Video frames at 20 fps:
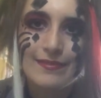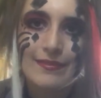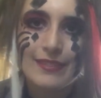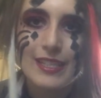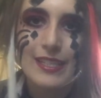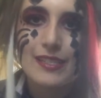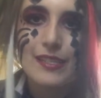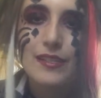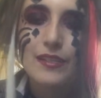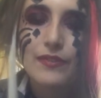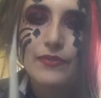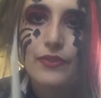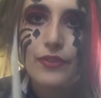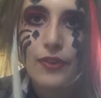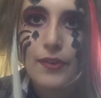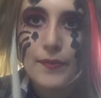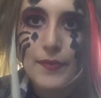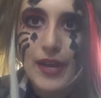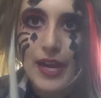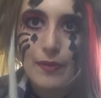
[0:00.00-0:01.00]
This is
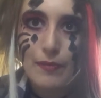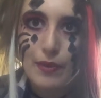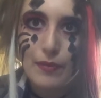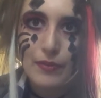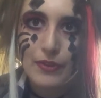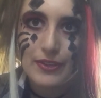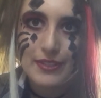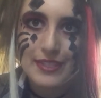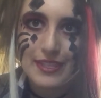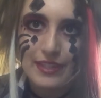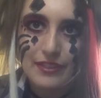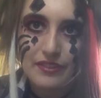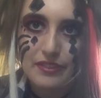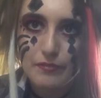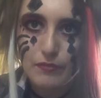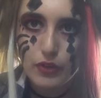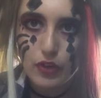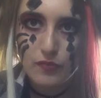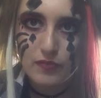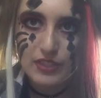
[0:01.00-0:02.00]
for my
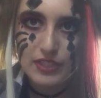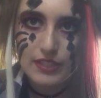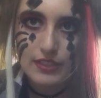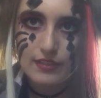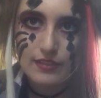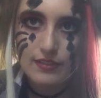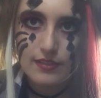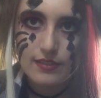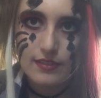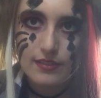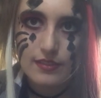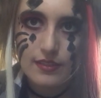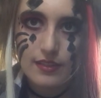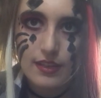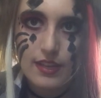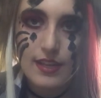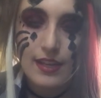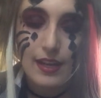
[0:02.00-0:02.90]
memorization purposes.